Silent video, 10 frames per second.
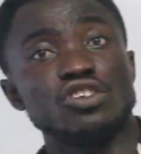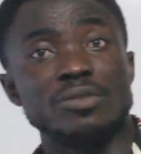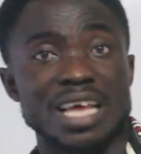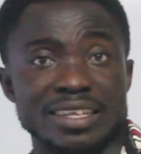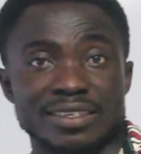
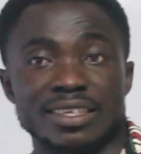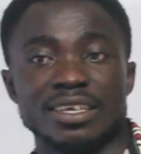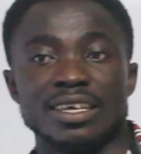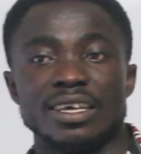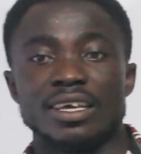assume that
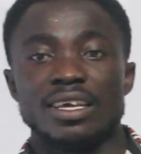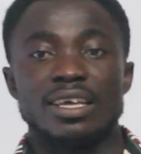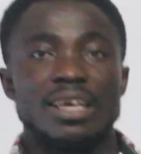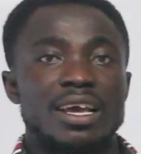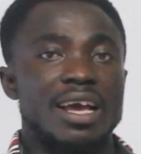
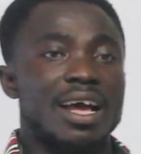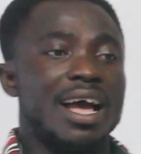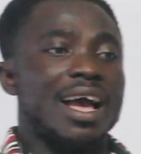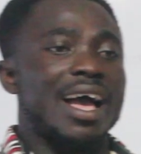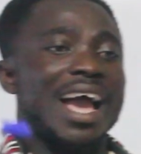
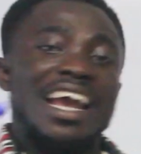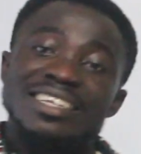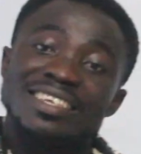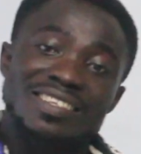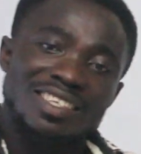
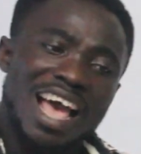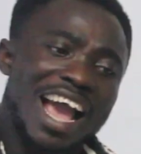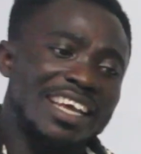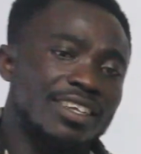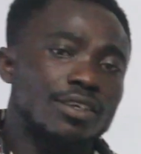I
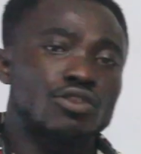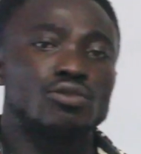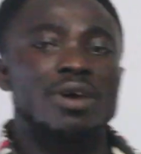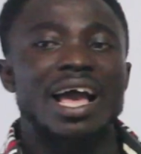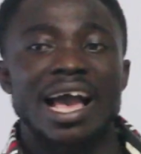decide
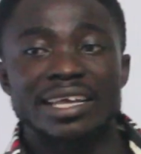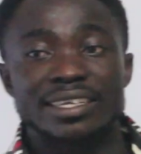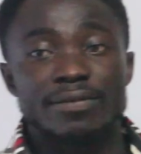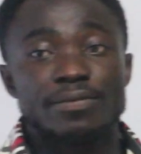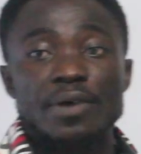to
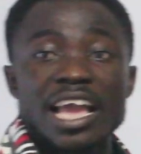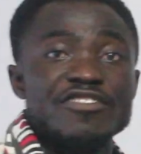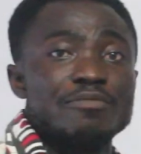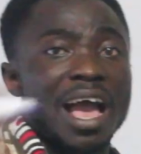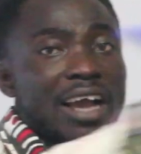add
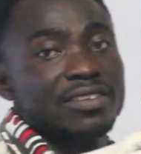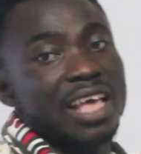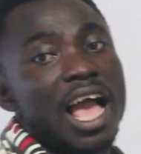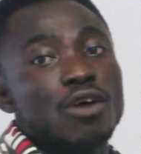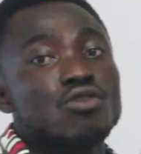5 marks
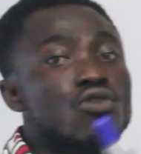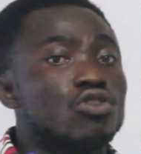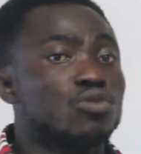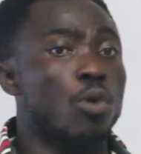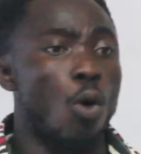
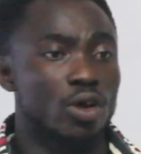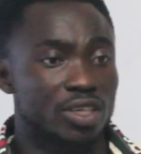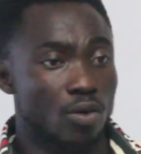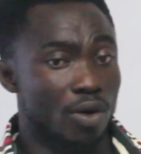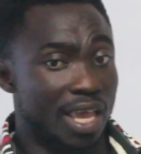across board,
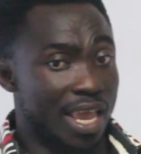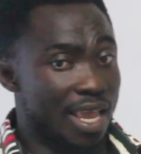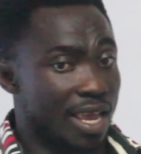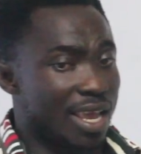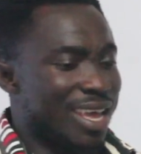
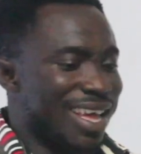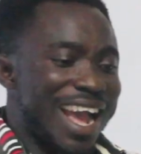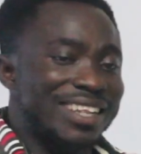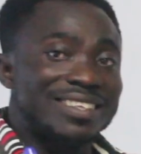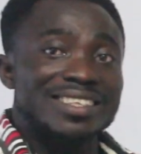okay?
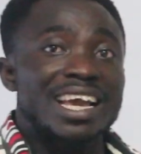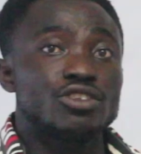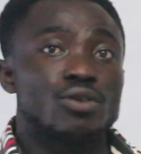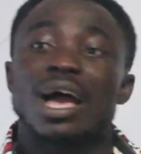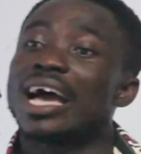I decide
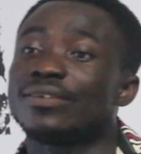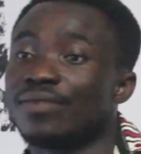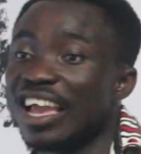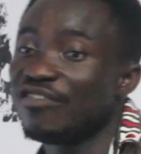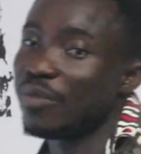to add
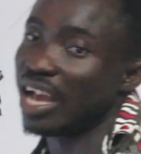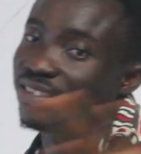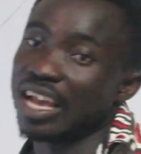5 marks